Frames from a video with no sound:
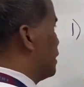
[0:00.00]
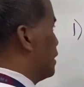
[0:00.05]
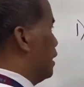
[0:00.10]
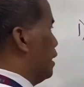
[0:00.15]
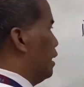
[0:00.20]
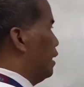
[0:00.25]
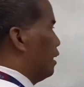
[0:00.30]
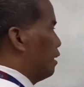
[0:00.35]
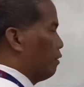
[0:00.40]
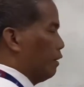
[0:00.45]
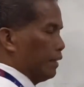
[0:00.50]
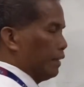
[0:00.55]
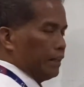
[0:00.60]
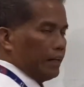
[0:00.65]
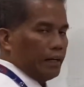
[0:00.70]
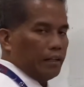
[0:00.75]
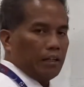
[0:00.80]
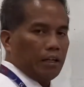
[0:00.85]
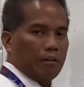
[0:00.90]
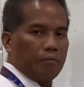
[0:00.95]

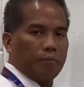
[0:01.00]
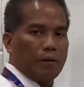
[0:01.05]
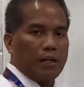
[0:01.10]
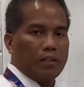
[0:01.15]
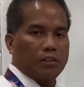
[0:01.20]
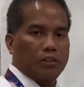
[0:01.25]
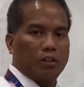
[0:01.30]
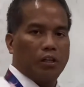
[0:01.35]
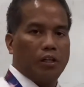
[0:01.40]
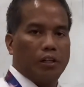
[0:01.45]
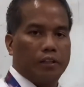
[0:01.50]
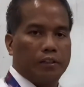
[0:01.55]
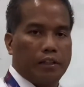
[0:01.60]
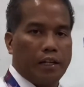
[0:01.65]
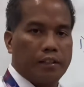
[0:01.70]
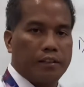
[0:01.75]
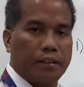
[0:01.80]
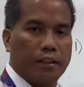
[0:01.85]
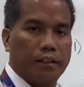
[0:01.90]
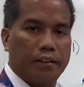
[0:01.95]
quadratic function
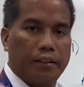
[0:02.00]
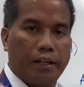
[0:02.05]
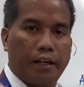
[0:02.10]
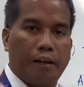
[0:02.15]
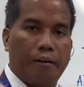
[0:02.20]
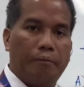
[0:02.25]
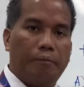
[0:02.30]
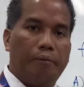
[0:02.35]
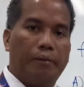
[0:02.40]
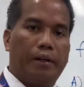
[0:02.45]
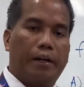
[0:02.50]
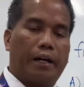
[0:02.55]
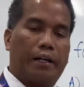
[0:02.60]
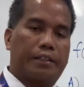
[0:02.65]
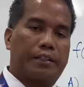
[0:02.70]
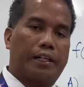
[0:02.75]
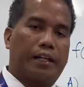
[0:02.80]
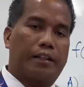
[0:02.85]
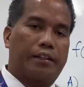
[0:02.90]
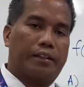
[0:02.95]
doesn't have
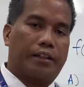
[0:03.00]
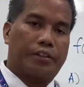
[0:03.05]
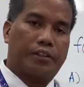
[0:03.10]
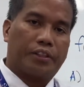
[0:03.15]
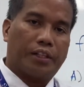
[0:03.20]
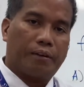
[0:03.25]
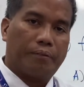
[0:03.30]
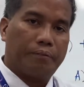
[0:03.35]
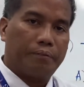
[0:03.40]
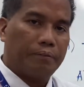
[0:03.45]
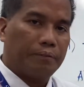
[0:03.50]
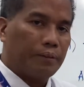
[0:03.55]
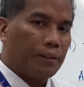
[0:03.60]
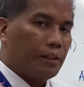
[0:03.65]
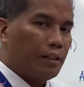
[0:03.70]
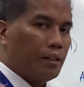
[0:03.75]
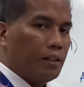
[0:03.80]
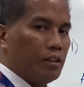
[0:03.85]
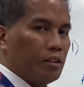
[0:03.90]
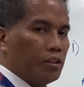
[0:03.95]
x-intercept.
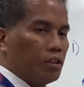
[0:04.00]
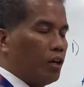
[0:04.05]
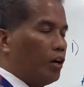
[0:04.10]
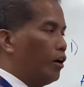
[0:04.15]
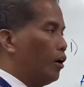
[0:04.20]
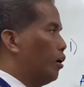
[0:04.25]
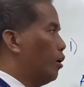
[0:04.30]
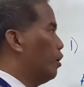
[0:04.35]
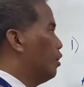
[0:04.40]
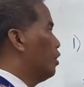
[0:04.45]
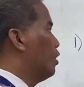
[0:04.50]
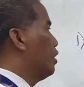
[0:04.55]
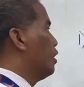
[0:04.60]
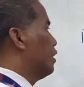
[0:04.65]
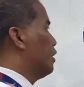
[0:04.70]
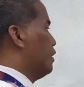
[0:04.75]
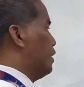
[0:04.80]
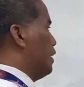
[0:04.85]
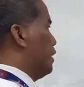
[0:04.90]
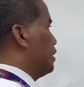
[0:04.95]
So
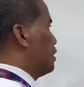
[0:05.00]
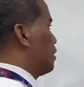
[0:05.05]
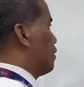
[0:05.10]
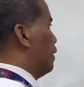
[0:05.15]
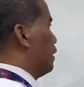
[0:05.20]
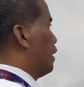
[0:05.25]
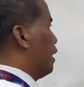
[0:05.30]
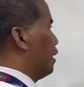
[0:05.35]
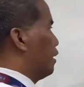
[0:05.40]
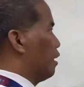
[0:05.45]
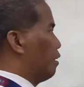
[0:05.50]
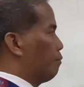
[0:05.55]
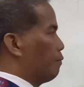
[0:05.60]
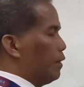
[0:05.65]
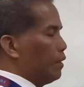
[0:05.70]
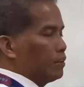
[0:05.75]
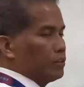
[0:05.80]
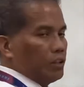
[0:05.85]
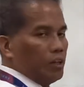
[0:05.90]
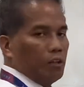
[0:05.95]
this quadratic
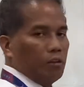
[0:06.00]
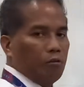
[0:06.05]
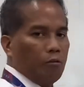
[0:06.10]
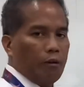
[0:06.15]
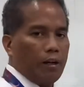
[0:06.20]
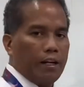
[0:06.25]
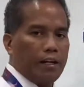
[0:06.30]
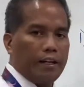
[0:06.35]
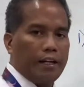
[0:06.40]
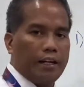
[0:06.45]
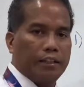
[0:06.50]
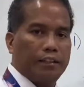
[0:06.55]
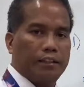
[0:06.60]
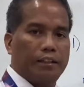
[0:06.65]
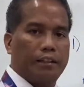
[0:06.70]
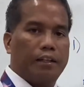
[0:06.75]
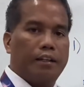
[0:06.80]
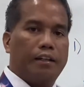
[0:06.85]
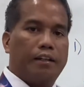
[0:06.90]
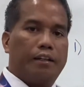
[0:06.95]
function will
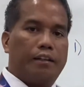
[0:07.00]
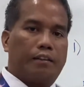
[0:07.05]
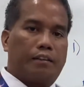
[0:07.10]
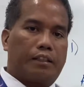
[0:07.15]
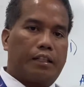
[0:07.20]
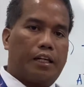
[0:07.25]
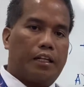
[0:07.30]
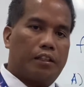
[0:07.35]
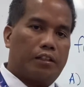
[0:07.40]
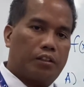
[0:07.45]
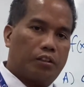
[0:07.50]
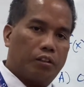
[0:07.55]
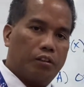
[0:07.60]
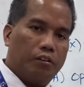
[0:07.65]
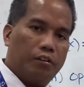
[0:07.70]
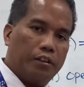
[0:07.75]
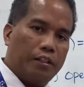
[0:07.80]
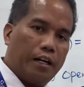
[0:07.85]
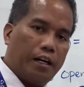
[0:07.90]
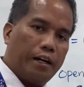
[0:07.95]
not touch
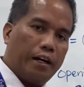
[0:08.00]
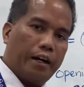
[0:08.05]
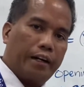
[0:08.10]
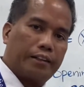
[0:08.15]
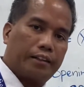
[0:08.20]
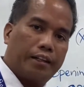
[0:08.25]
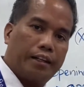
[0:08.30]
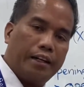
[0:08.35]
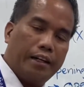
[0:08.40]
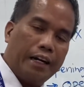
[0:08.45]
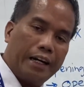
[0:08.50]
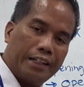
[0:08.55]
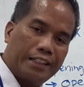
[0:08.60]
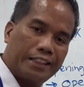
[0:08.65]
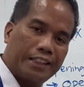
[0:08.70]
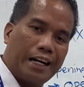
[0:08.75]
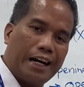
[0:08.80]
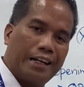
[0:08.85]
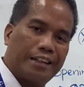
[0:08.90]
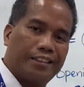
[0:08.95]
on the
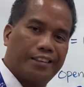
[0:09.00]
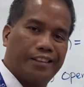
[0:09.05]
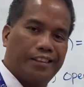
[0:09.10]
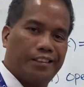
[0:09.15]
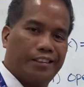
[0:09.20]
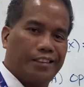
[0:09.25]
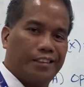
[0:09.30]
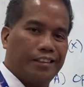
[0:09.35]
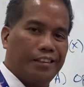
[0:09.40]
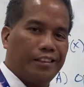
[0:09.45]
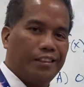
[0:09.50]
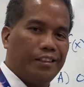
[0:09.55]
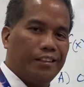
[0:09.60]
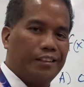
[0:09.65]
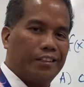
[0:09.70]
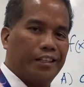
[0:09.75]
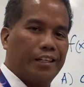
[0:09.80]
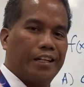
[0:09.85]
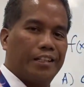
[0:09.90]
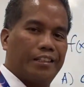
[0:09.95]
x-axis.
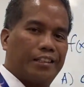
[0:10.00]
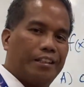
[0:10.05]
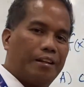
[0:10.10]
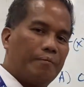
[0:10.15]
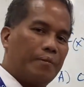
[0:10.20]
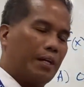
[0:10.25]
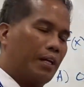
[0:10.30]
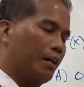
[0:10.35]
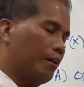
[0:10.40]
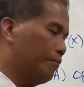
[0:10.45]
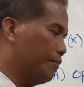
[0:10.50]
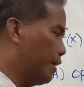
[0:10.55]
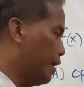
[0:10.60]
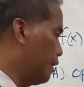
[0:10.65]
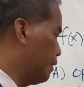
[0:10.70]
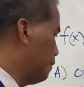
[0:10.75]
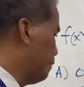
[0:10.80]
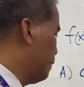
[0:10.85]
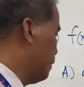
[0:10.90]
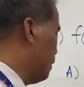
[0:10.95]
So that's the meaning of
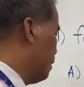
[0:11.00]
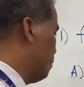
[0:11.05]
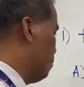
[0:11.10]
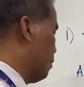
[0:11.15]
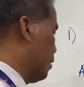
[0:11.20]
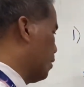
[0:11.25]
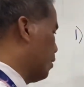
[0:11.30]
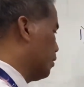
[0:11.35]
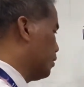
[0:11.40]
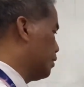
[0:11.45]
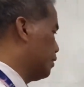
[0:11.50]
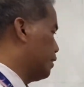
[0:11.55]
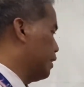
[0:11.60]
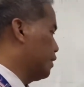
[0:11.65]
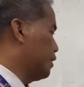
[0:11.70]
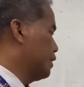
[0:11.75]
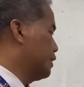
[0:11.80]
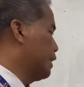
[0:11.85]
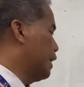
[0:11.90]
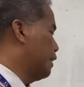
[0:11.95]
that, because
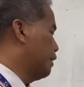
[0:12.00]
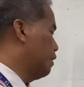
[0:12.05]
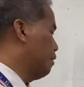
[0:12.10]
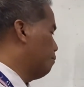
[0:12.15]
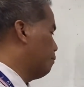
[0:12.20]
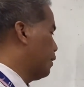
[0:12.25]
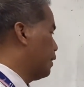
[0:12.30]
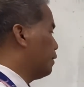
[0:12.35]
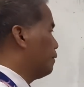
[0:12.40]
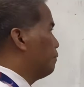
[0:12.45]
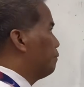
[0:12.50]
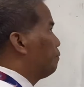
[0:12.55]
that is undefined.